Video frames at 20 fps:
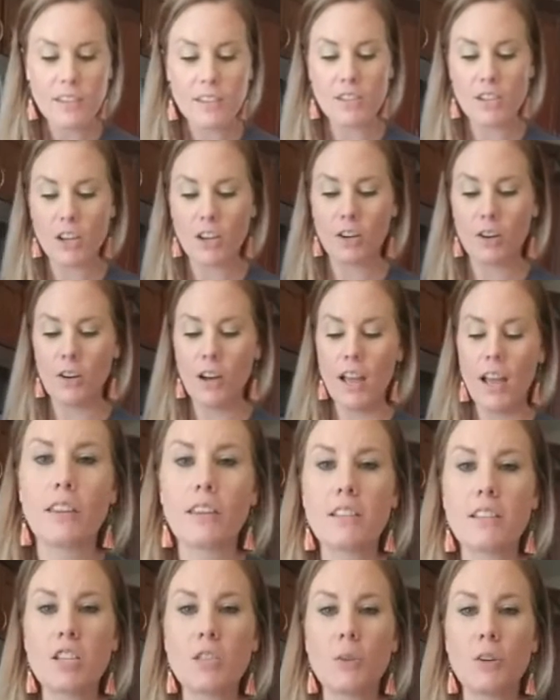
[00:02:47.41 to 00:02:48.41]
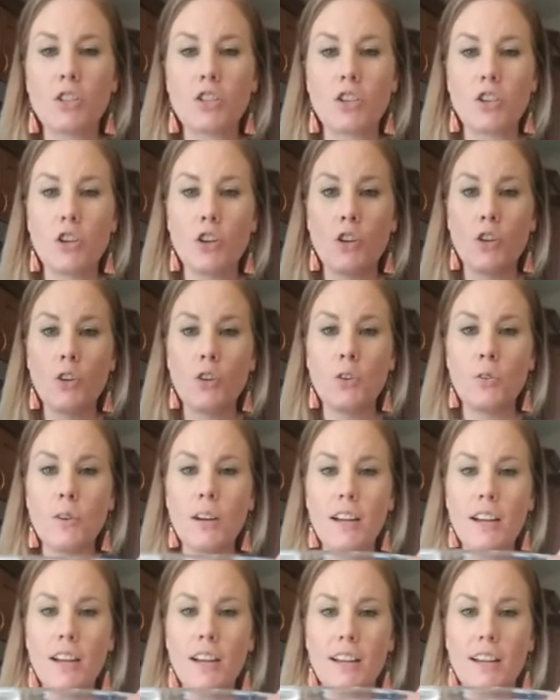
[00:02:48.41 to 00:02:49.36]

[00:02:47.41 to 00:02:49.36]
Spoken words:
So this is what 2